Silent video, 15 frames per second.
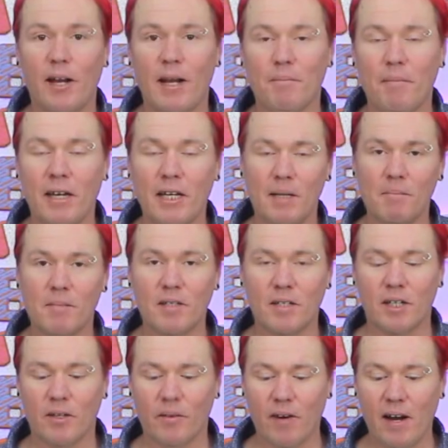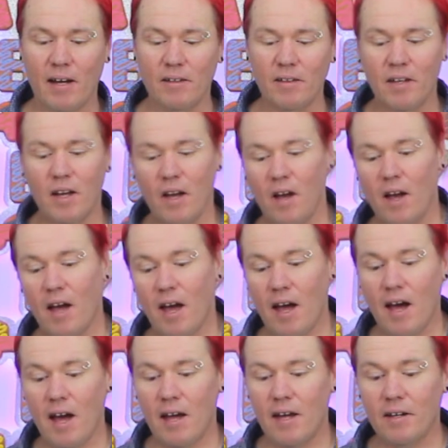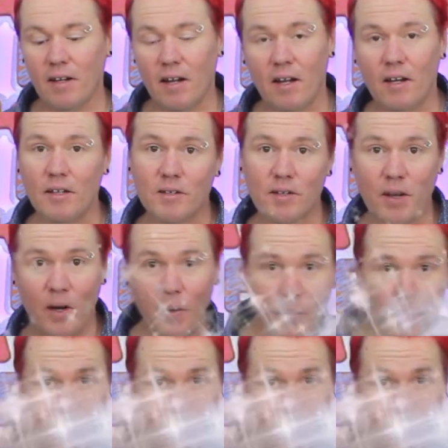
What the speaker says: how to make him, stick around and let's go.